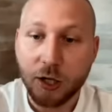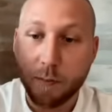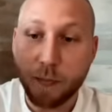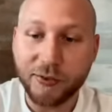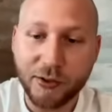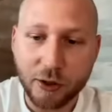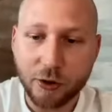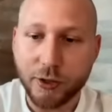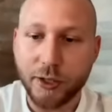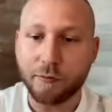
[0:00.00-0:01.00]
mesh
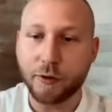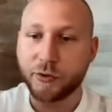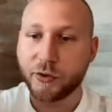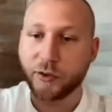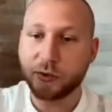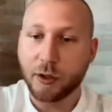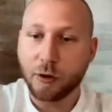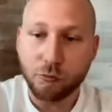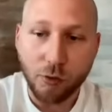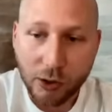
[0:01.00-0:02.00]
security versus
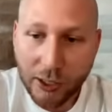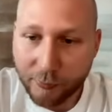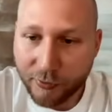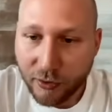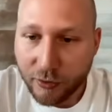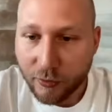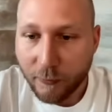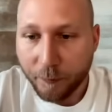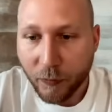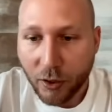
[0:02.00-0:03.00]
rollups and
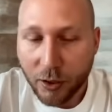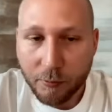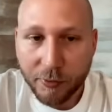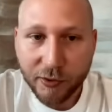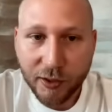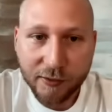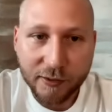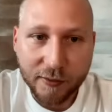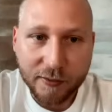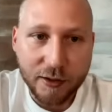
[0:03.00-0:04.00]

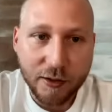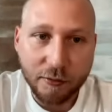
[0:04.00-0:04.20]
Celestia's data